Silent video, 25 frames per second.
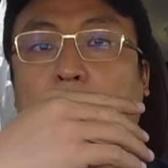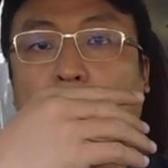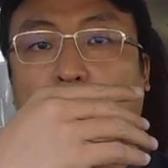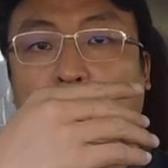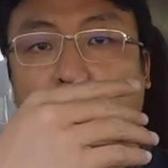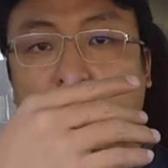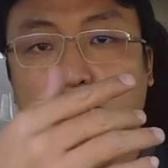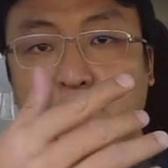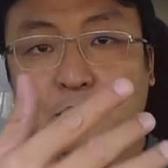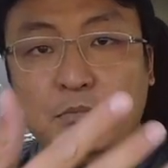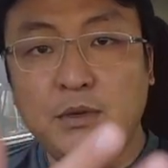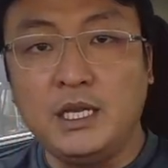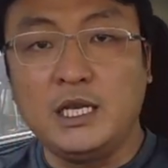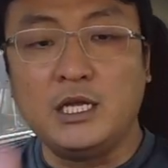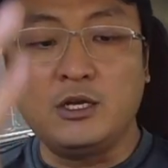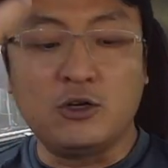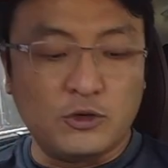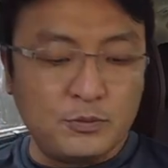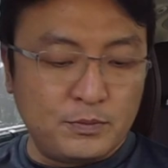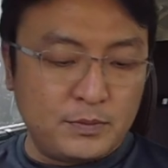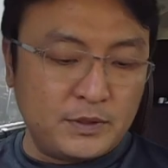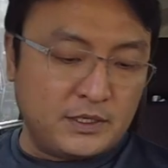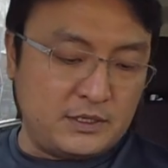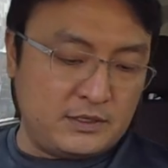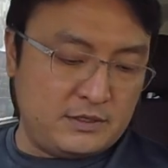Mini
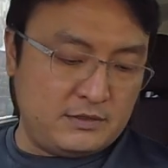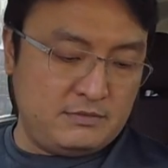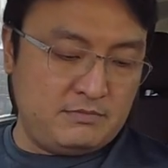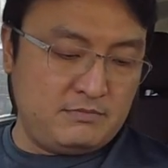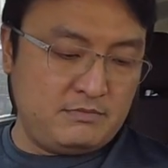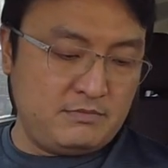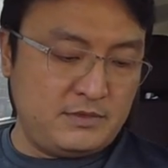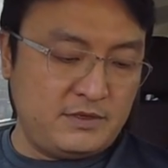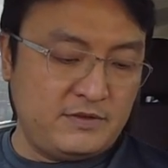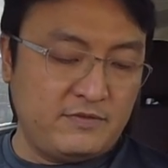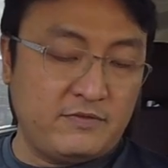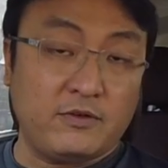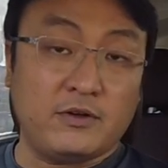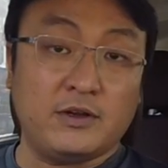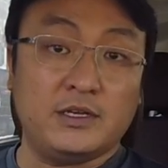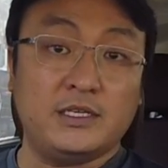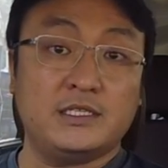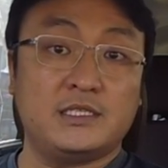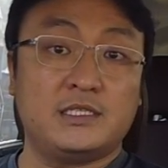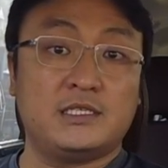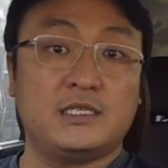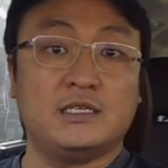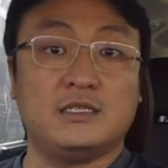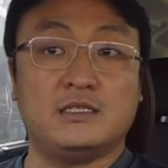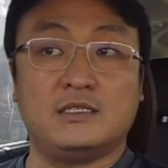Cooper, for
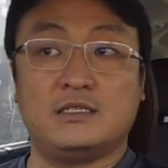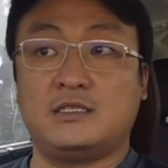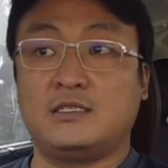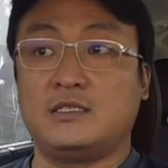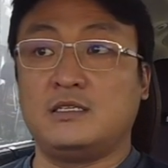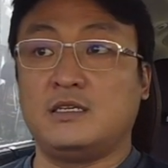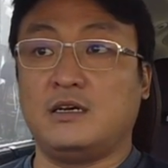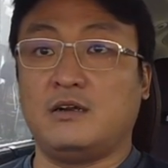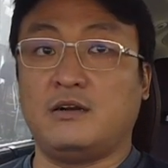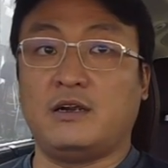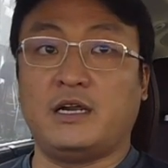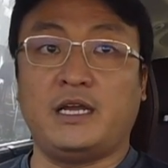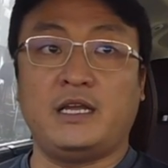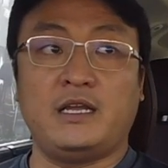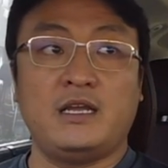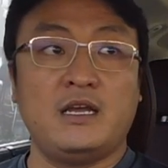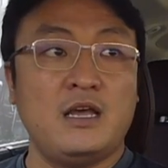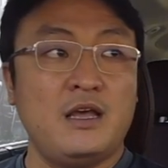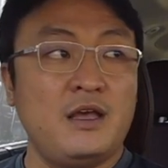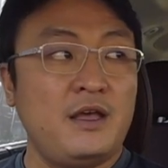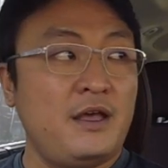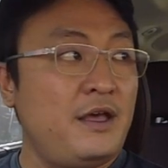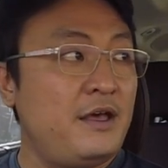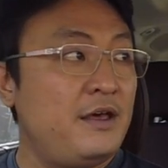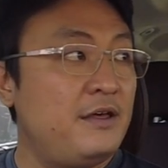instance, all right,
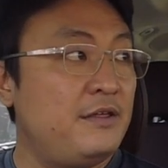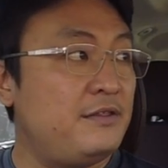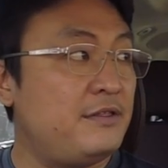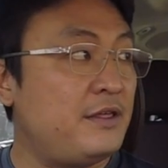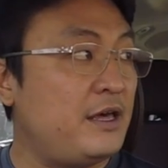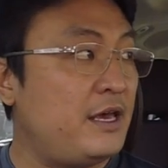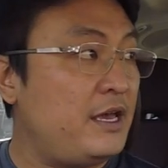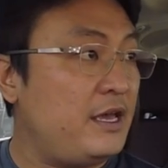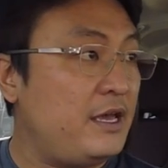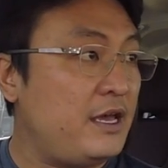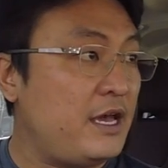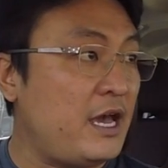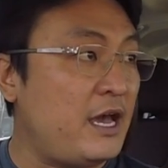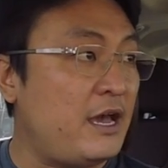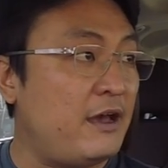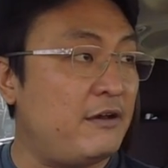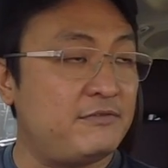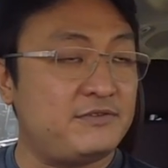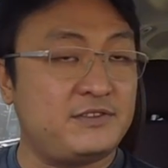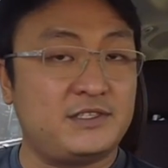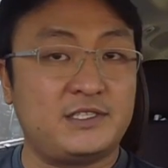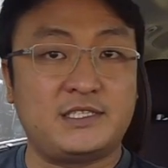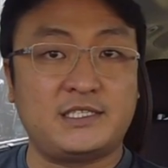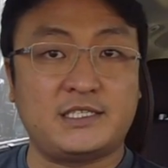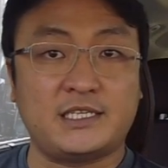they have
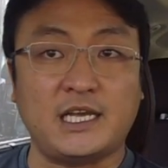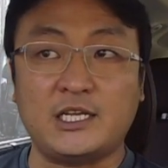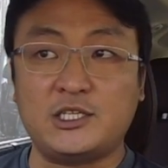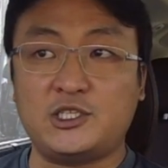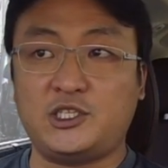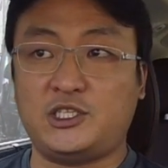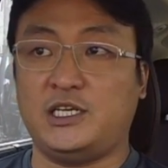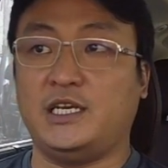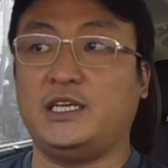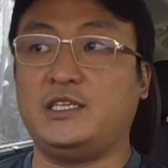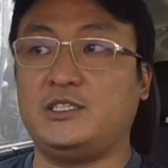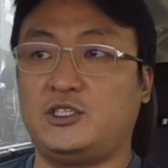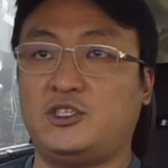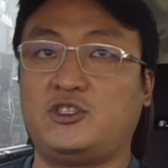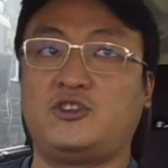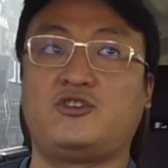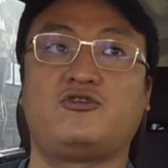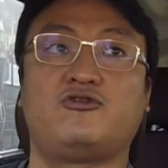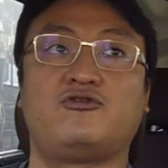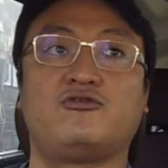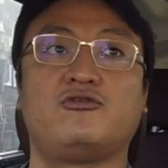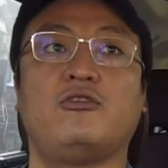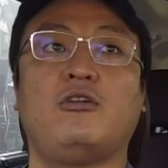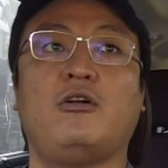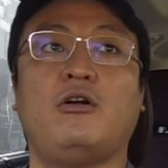such a
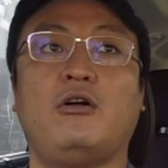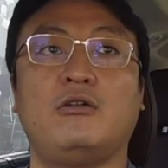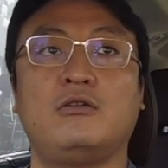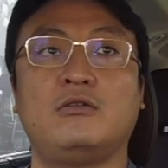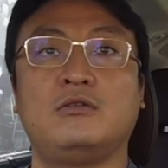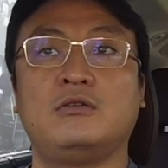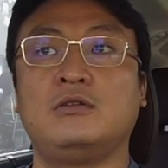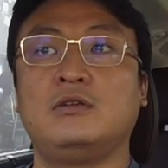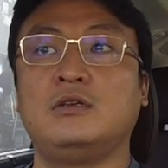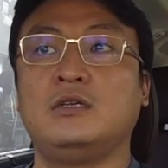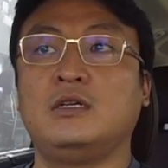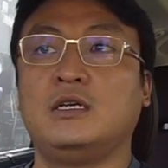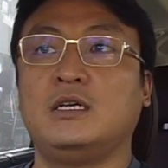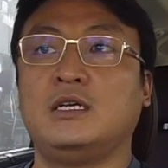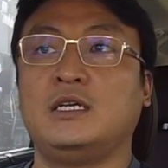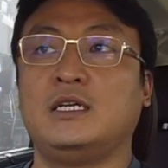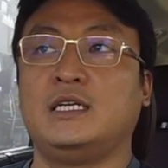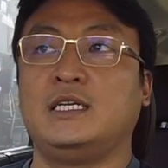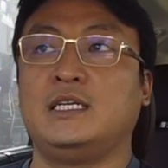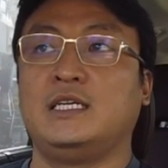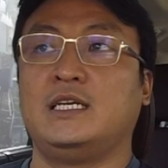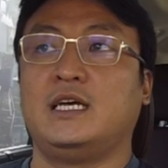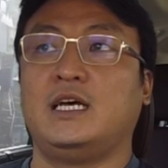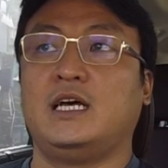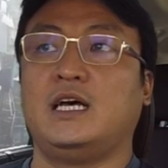strong
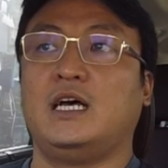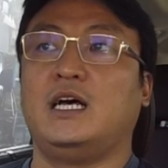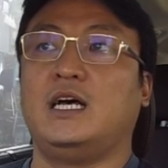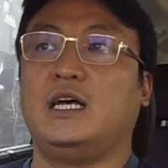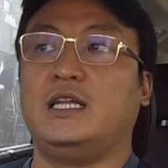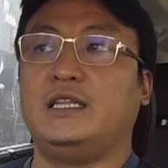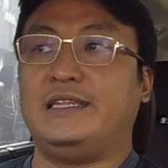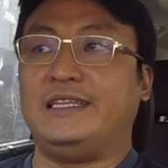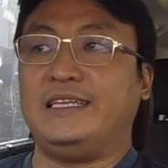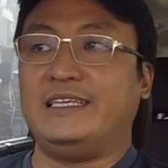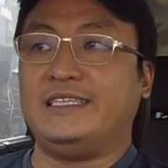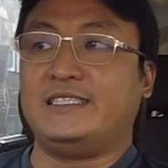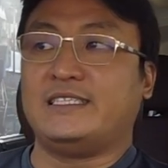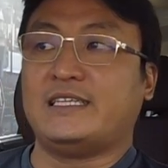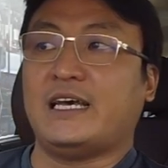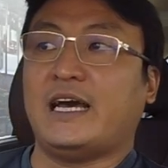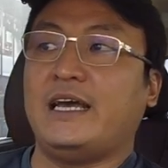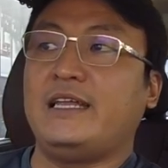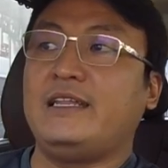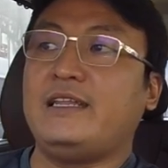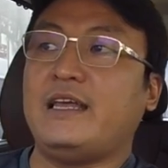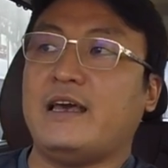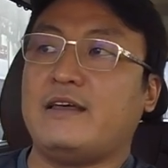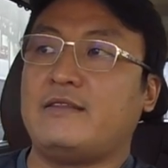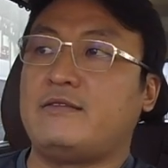uh,
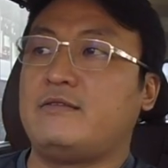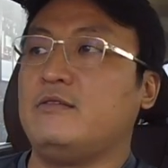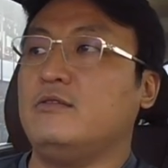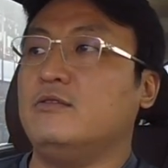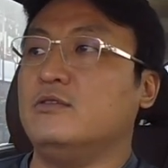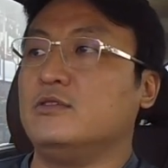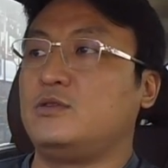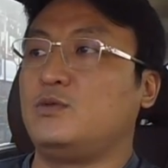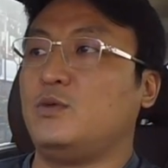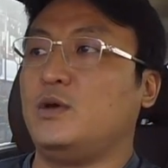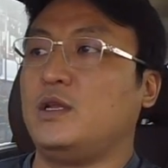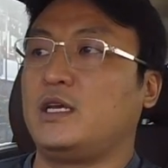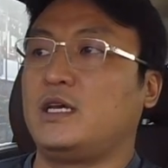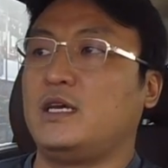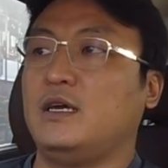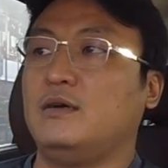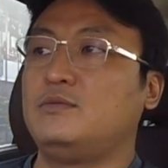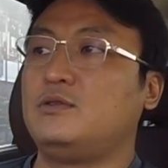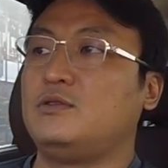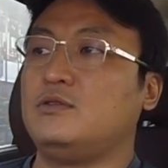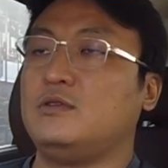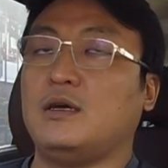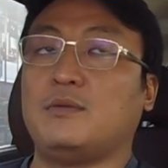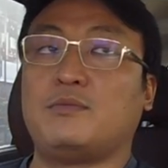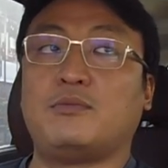design ethos when it comes
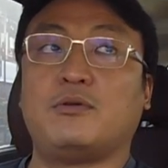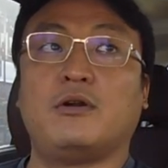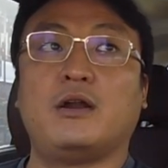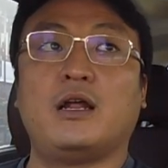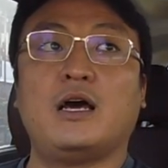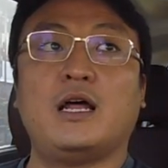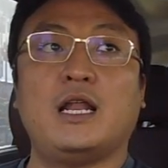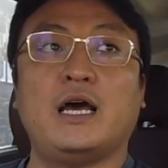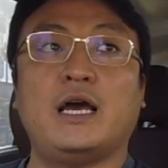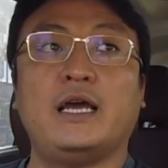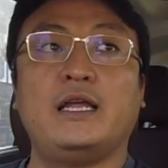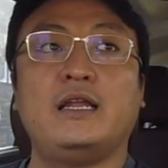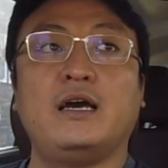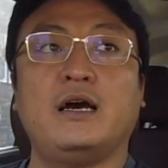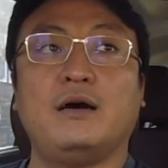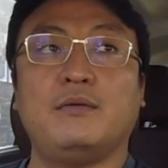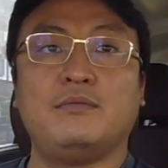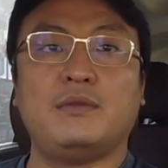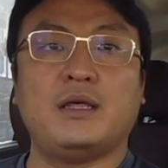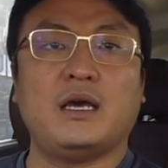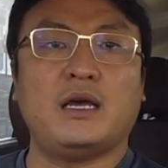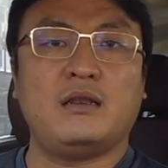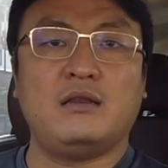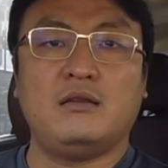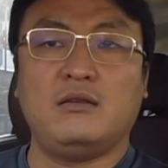to their product lineup
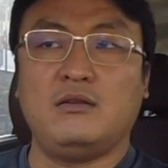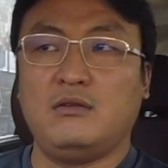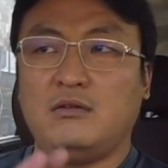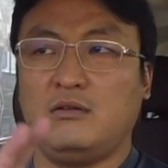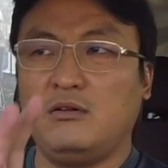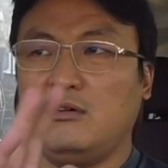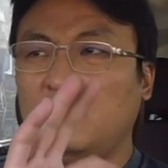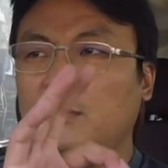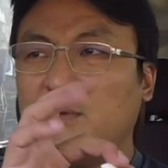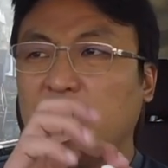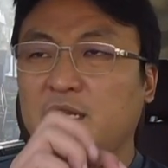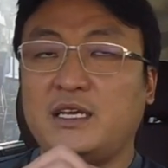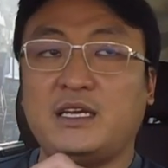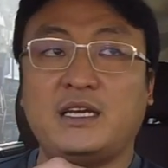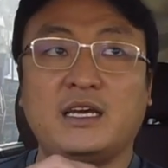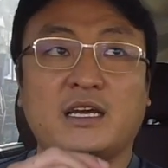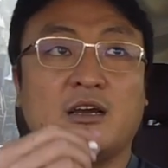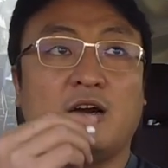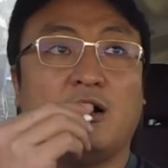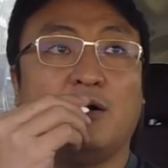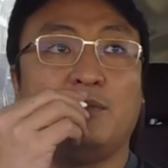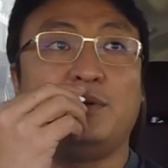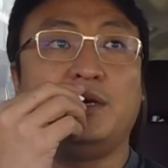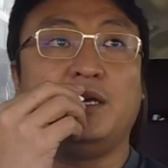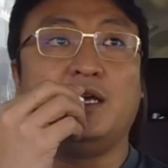that nobody can
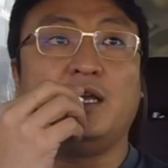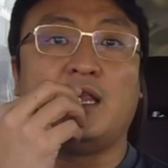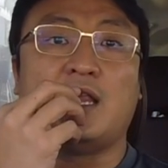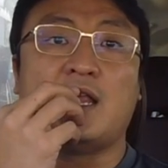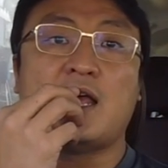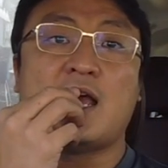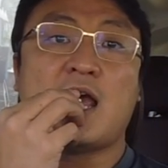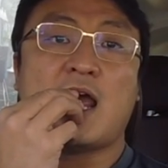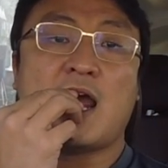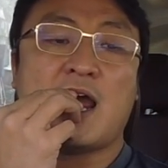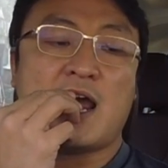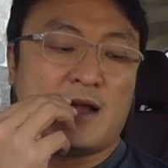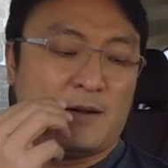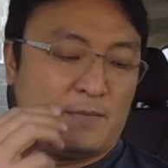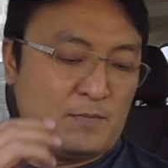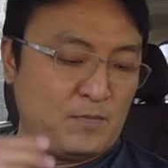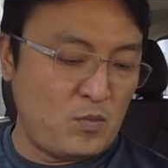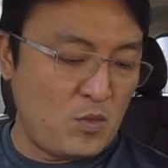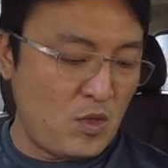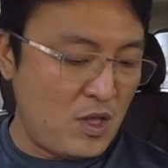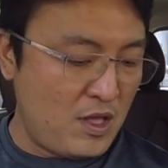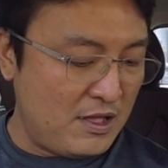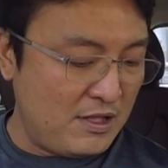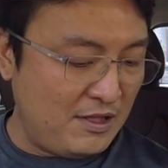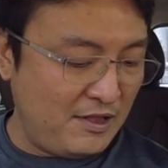copy it.
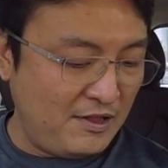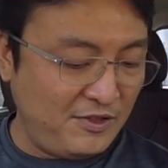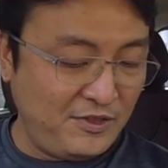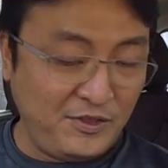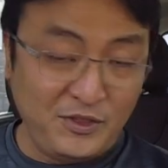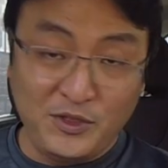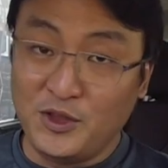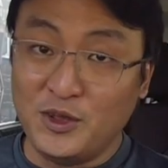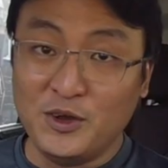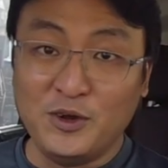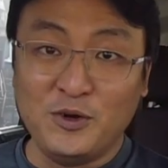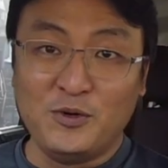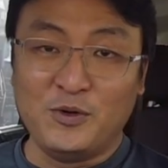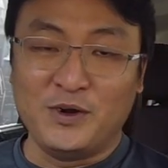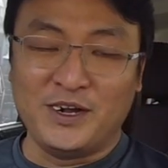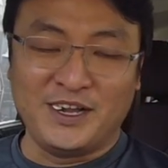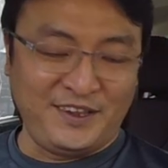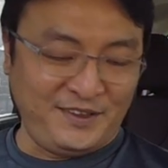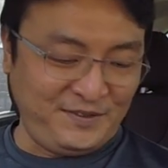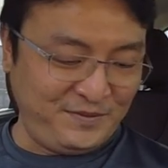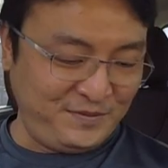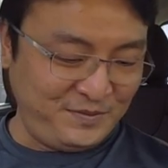No one